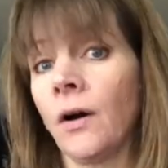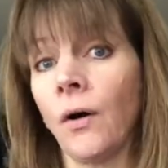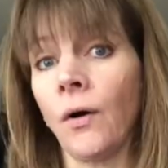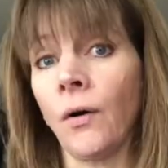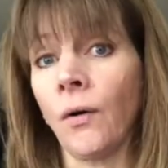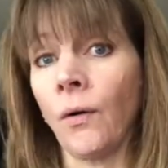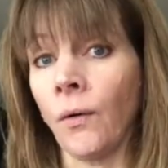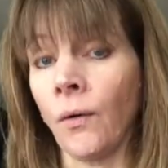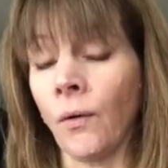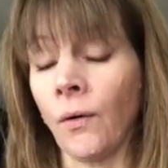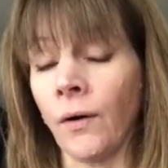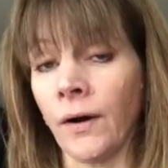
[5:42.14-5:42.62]

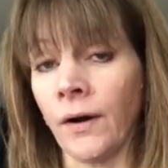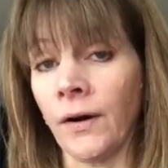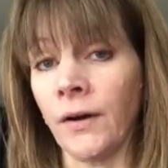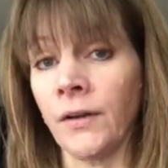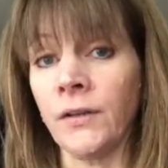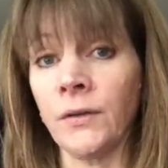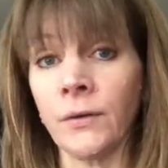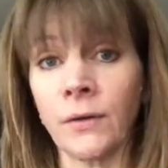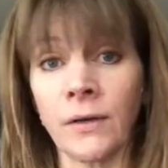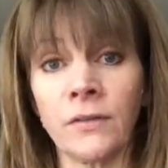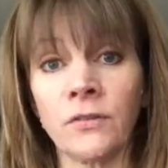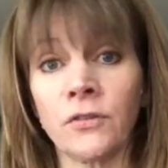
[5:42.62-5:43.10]
or
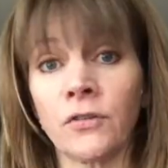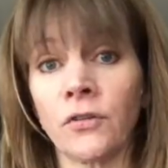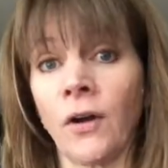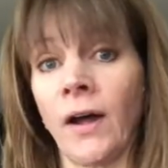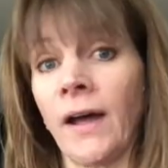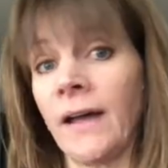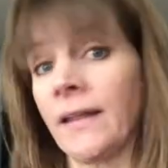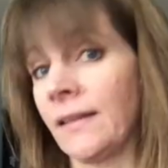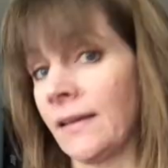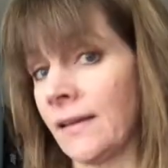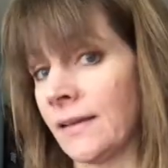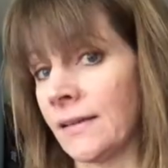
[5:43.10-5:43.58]
you can
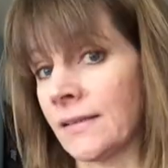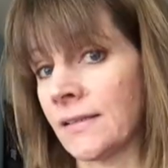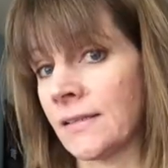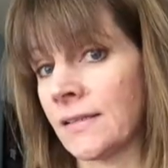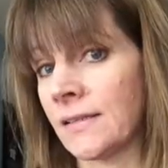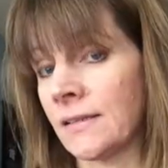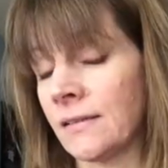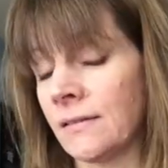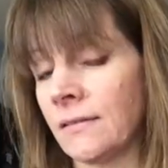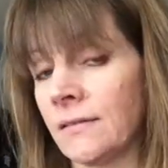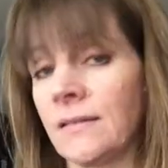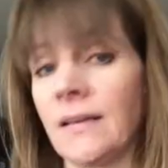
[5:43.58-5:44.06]
try
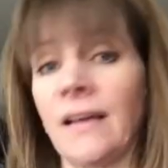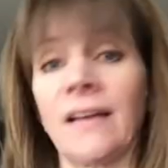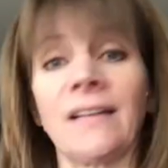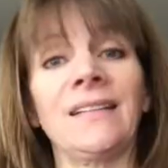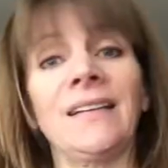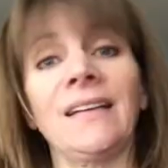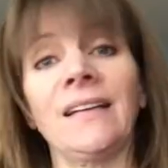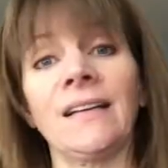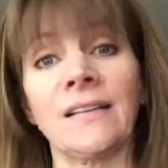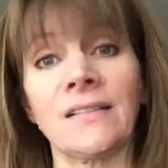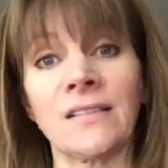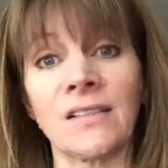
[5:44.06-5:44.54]
this
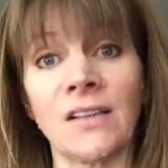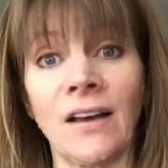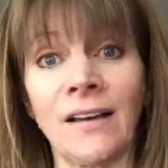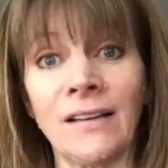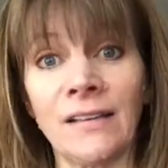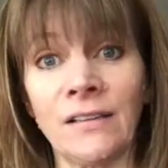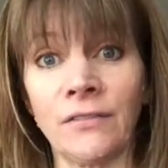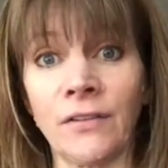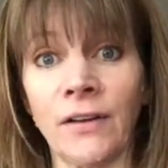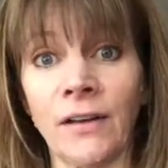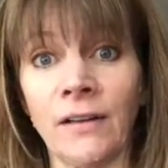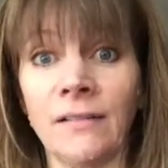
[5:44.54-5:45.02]
technique as kind
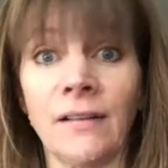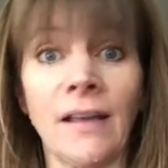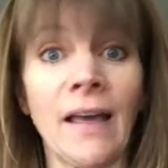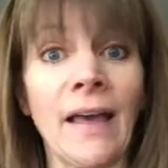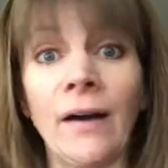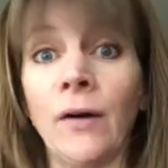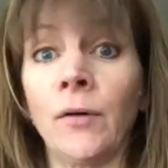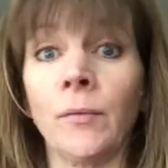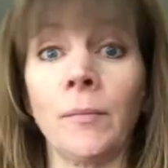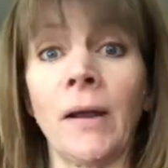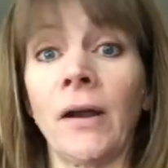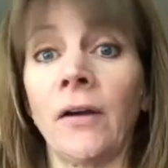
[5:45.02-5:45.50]
of a
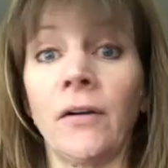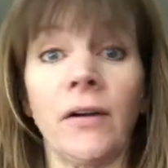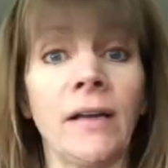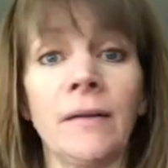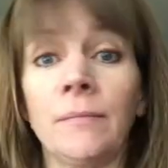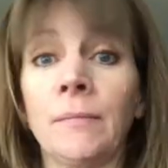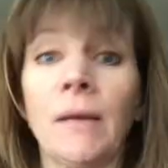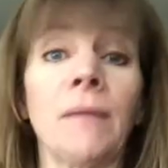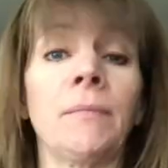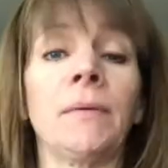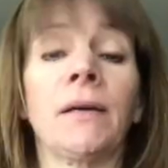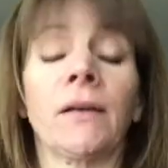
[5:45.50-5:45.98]
Hail Mary,
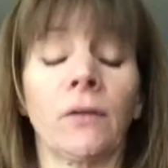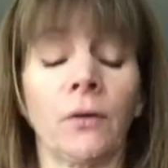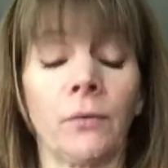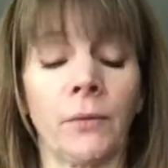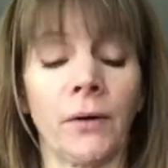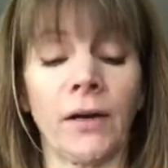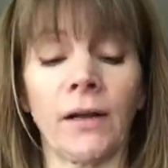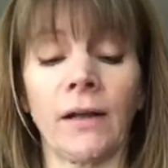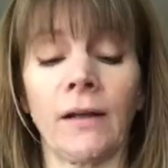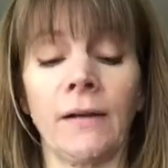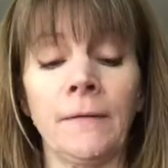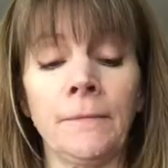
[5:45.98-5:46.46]
maybe it'll
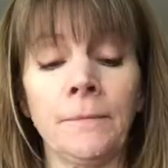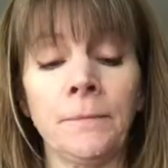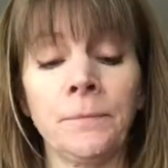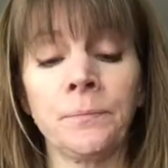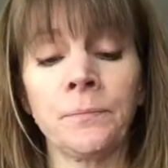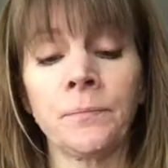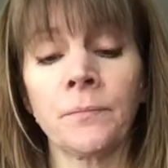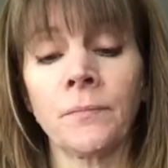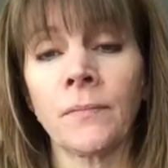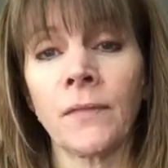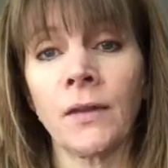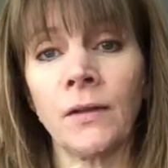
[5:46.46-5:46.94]
work.
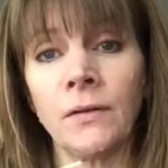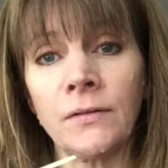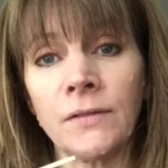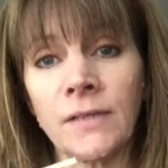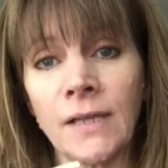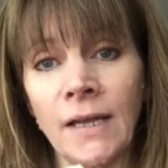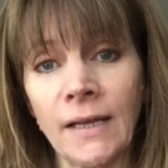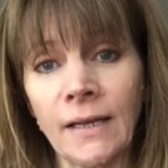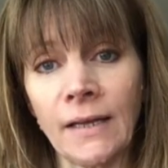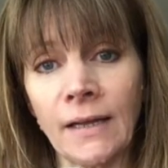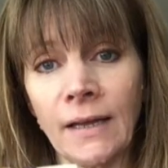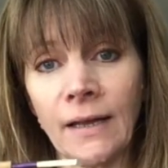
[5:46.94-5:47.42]
You can
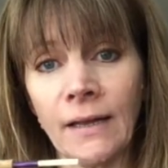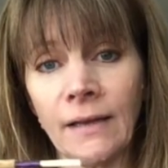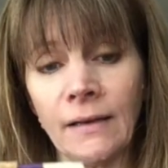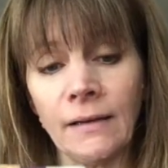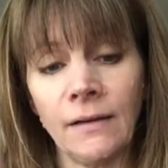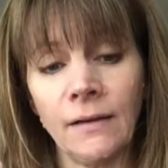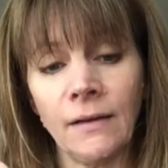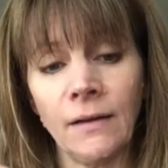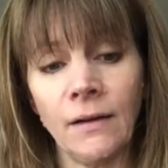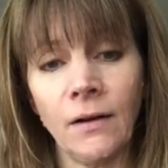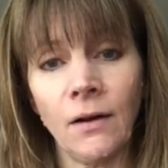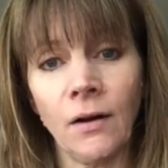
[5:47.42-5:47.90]
take it
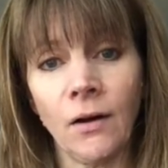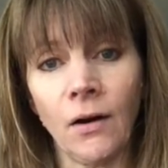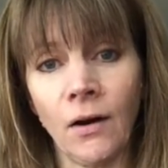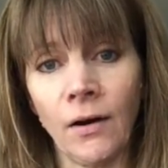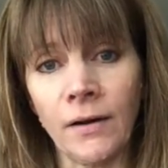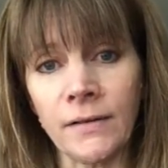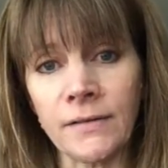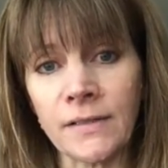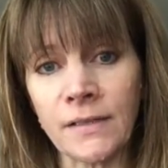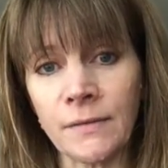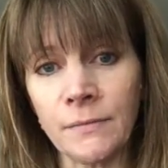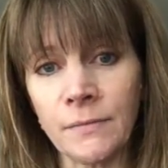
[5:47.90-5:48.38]

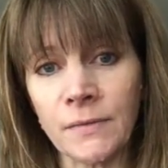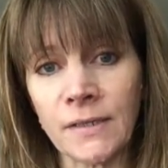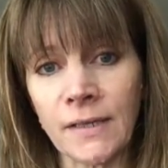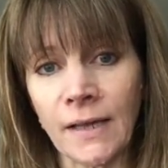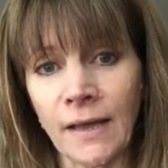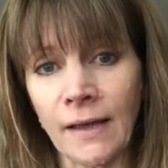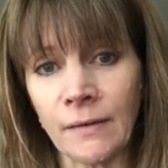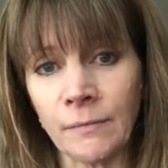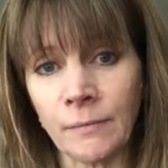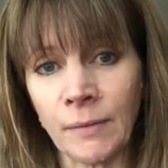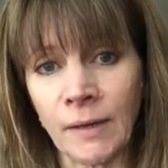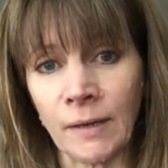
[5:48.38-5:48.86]
on some
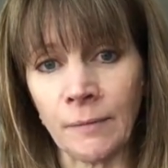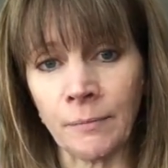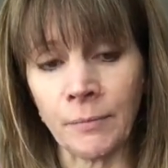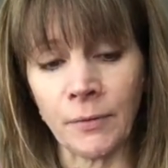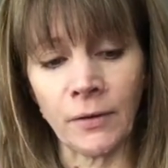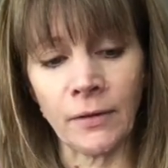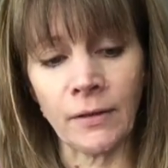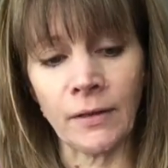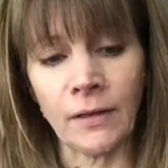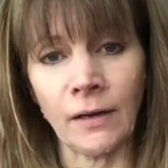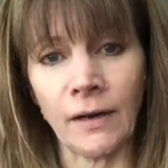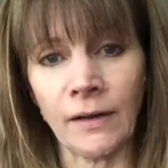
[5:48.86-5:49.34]

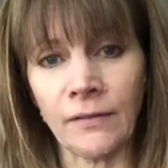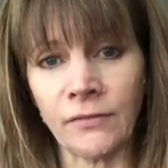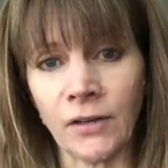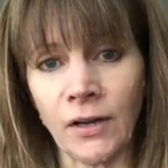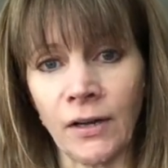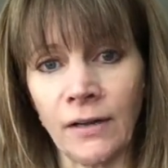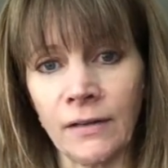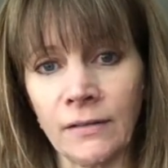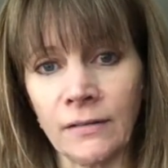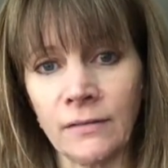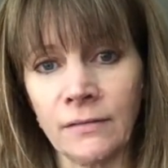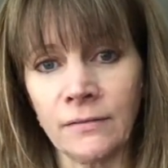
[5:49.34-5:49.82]
sandpaper that I've
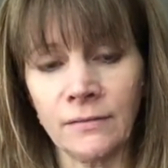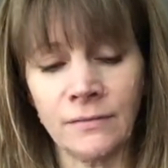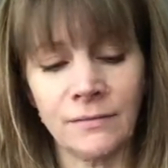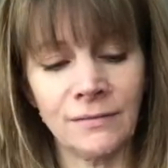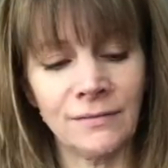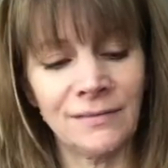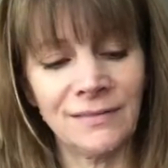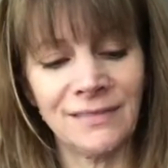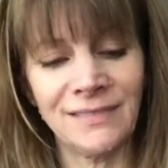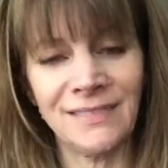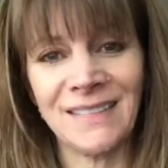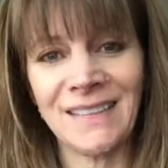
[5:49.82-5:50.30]
got
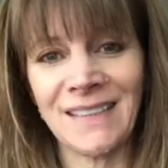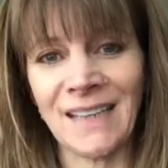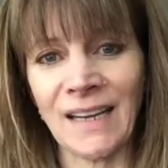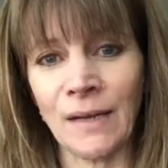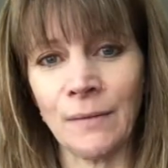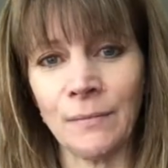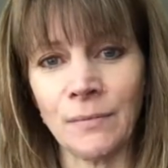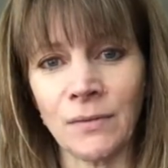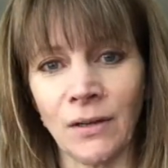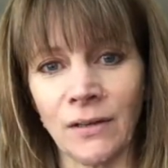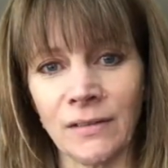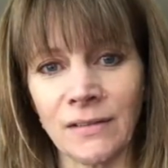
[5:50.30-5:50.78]

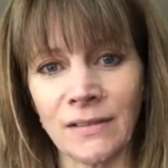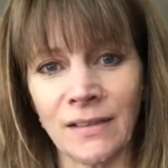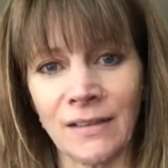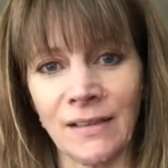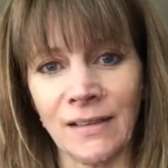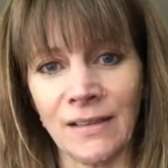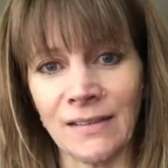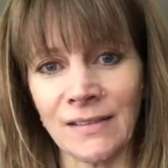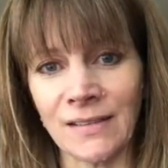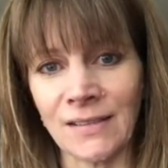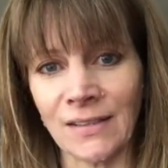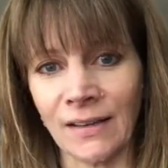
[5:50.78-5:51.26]
taped onto
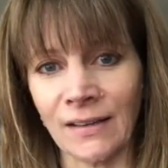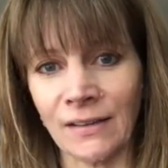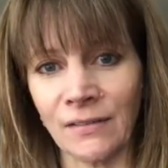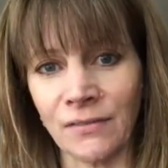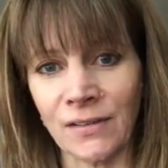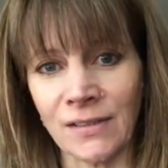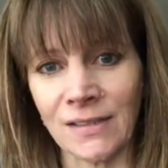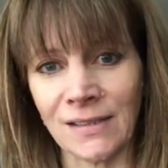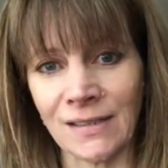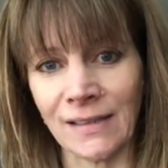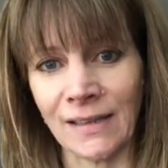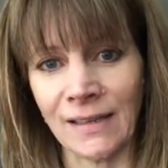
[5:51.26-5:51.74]
the inside of
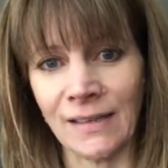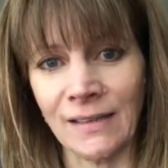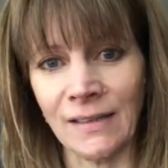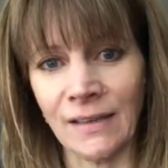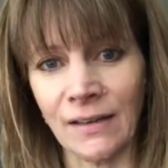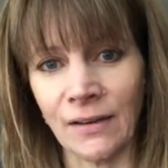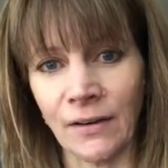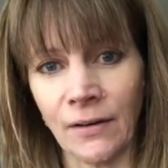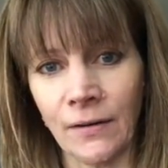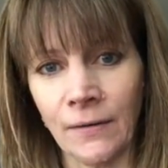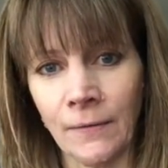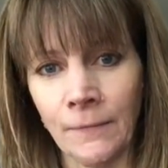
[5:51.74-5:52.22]
this lid
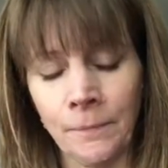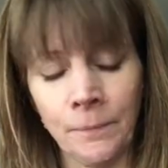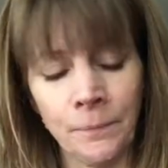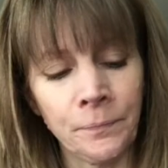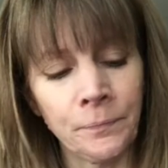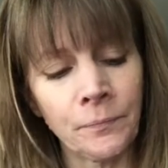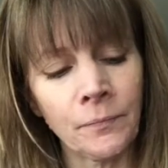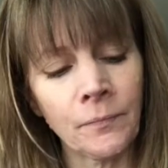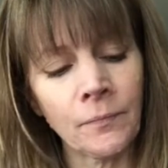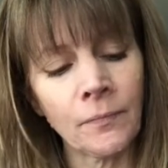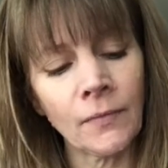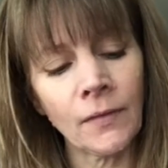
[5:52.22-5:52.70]
here,
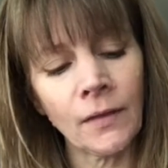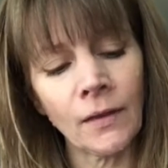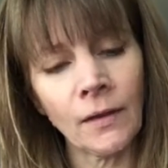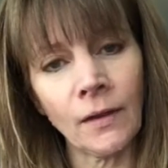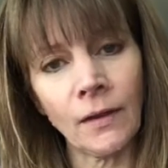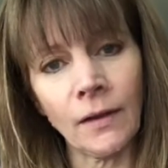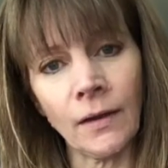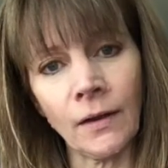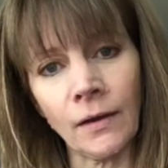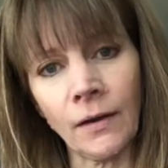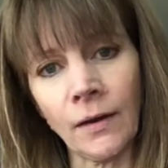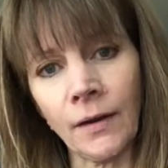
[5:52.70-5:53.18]

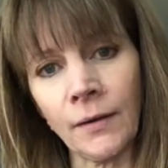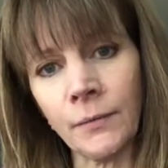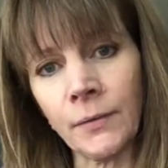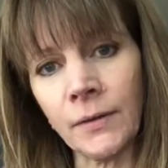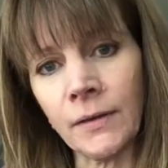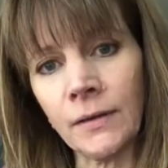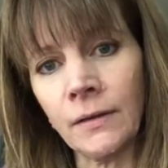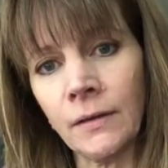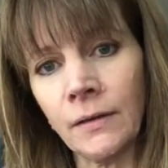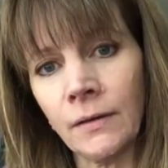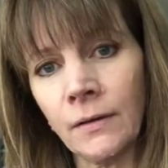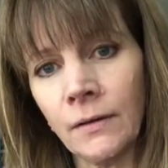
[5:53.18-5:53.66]
and I
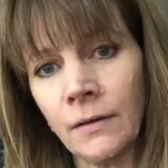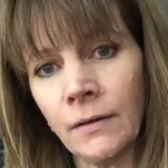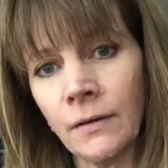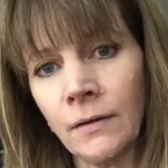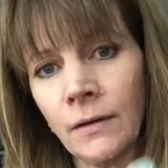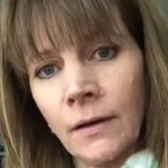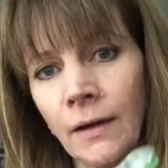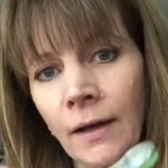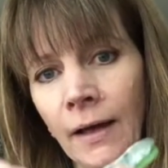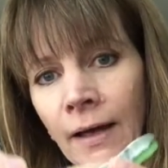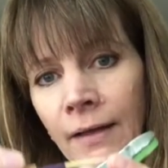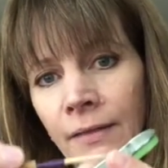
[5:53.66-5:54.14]
would,
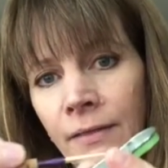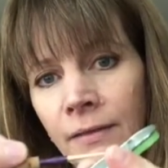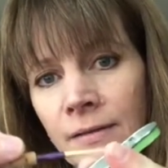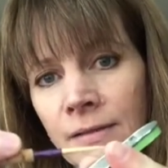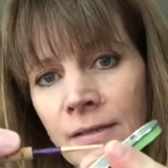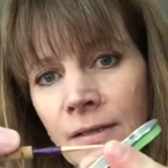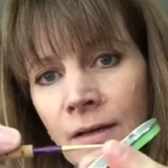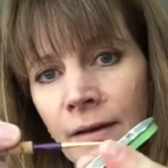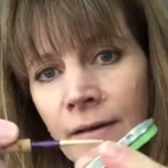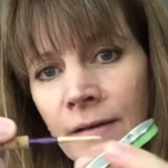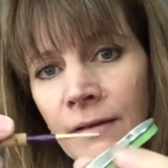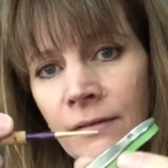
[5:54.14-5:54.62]
at
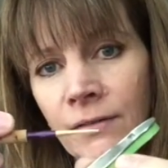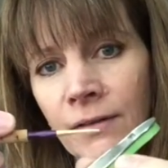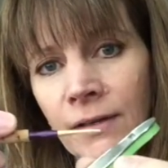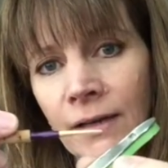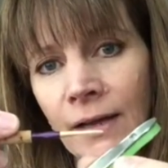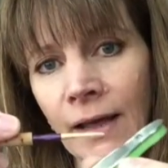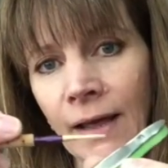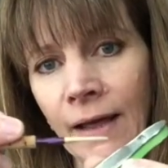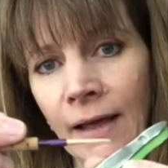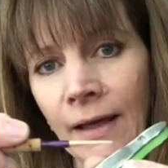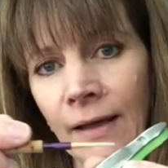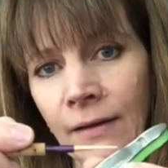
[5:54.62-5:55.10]
this kind of
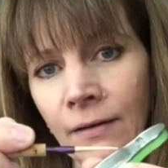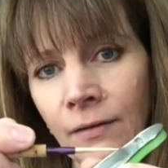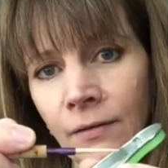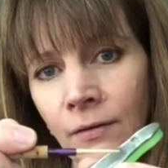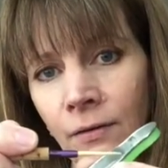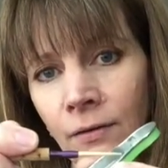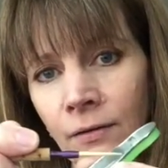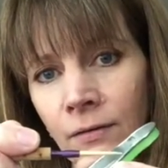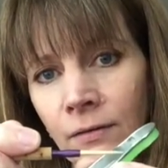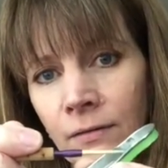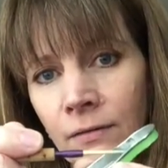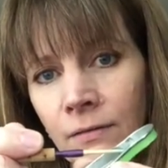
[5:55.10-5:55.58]
an
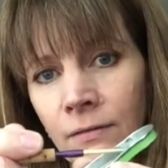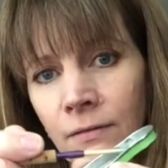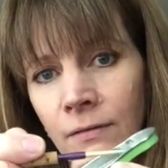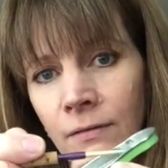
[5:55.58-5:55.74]
angle,